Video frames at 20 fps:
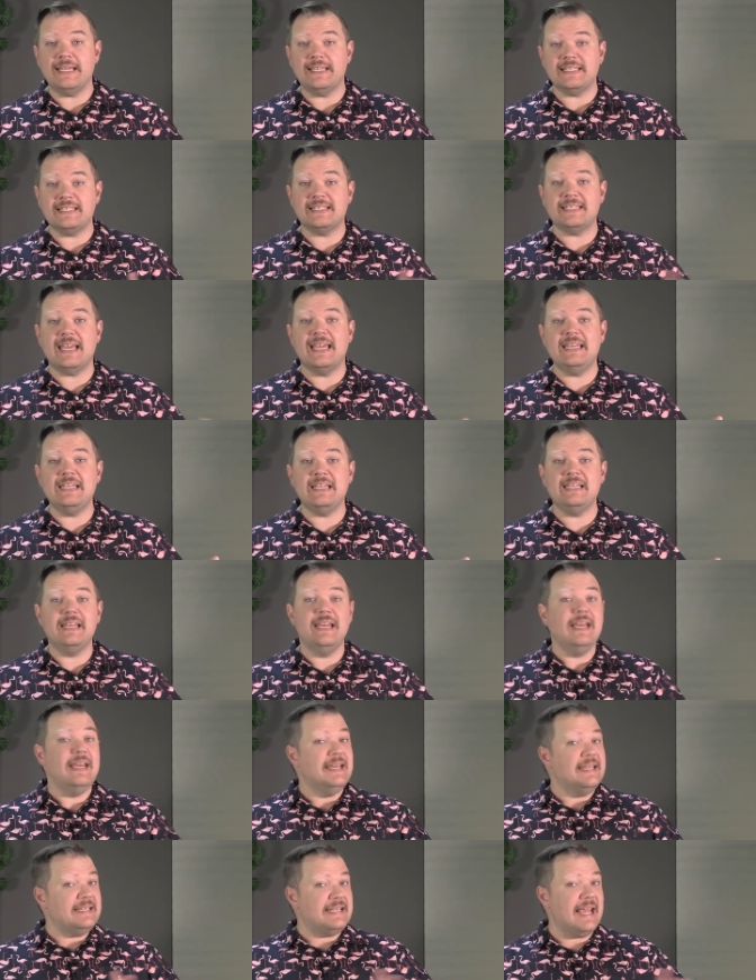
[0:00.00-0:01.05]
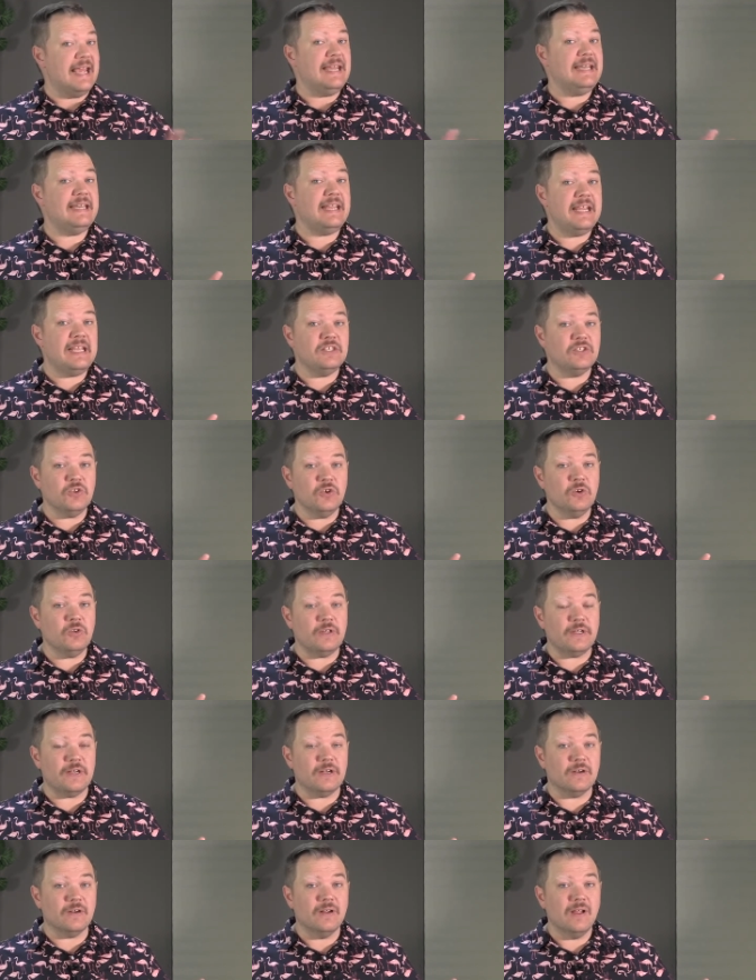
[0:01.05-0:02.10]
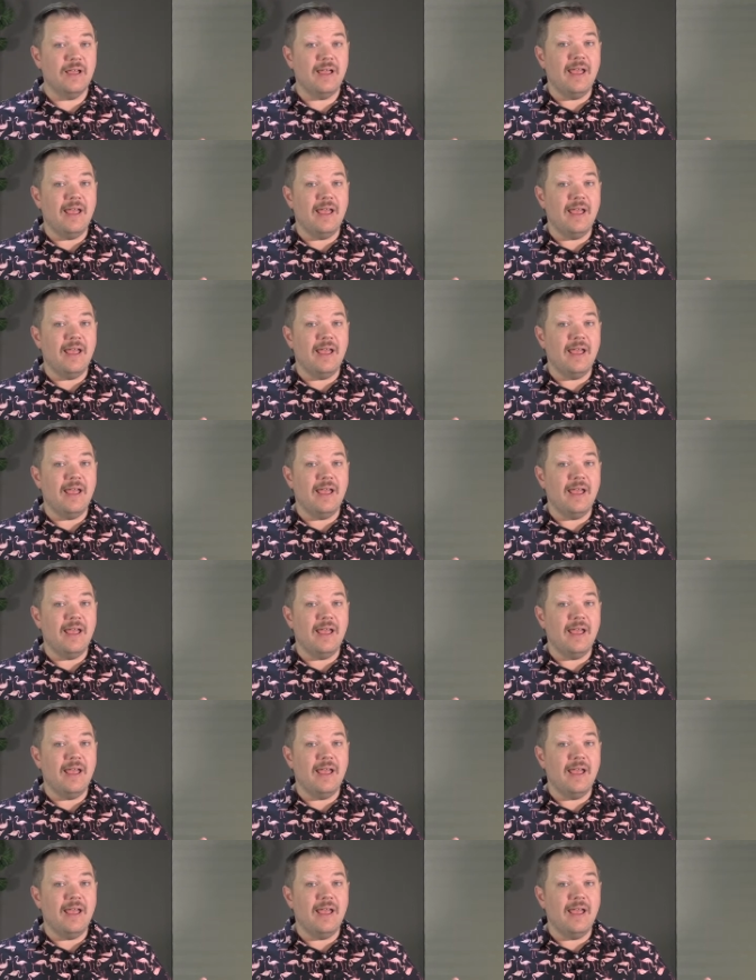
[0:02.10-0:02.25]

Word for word: ascended 10 days earlier.